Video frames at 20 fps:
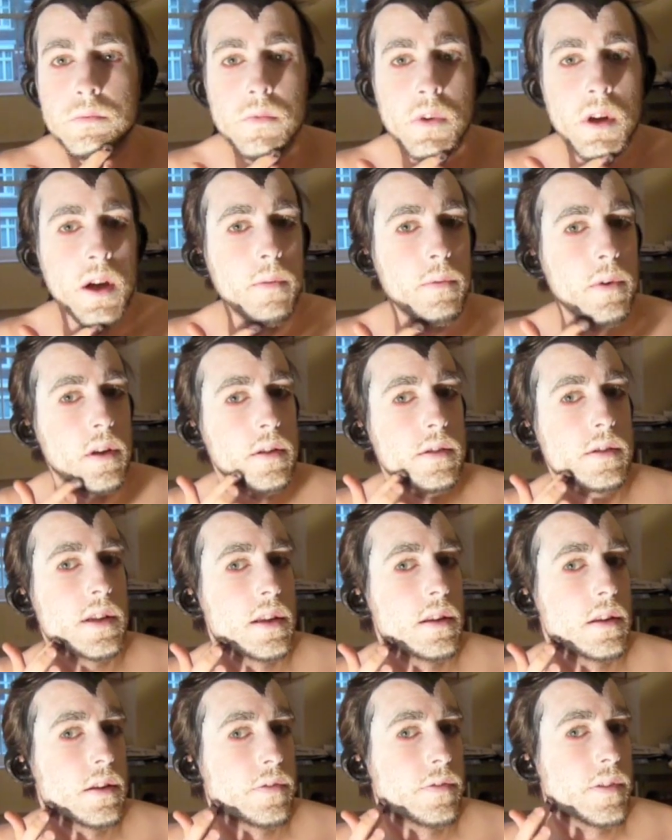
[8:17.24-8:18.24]
I hope you can see
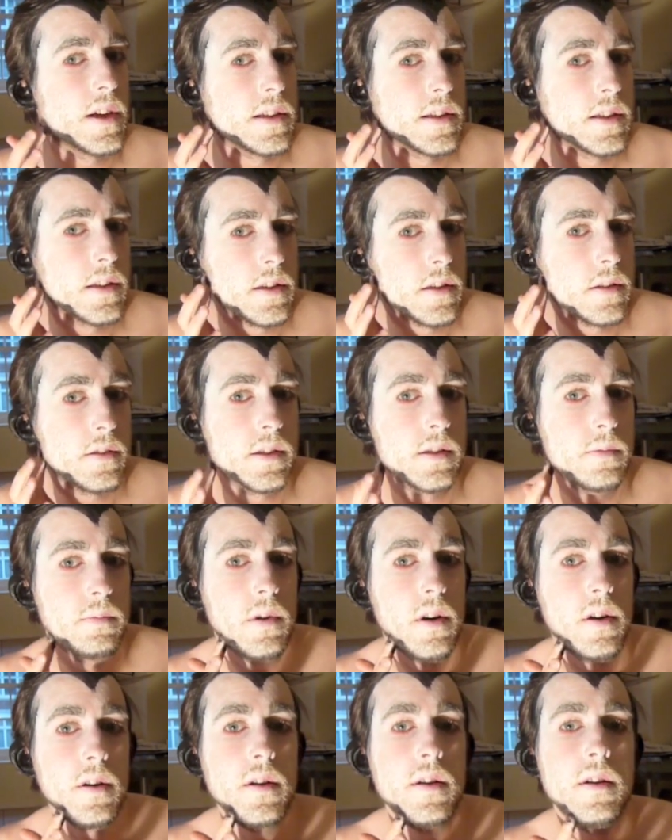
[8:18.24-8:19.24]
that the face is still
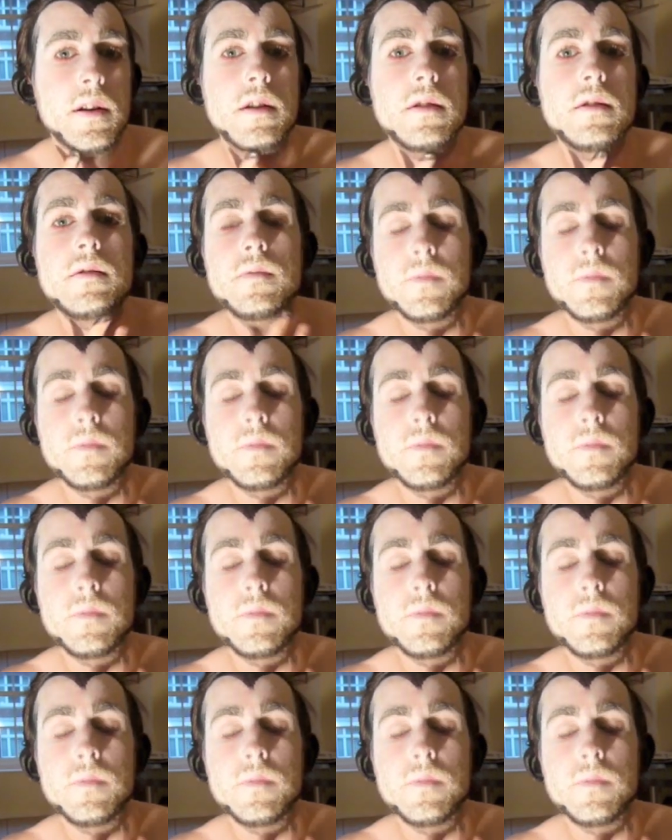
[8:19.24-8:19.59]
sparkling.